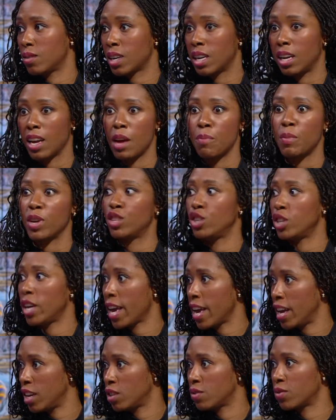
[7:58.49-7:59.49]
climate
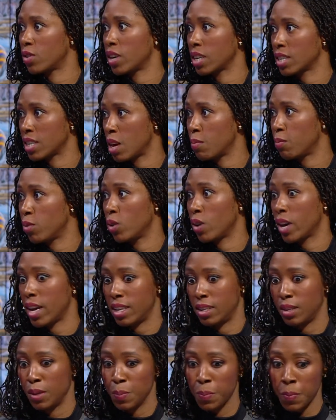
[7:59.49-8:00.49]
change, for example,
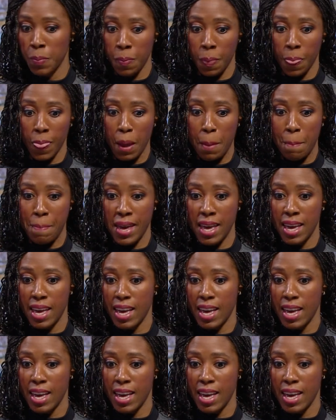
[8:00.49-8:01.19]
and be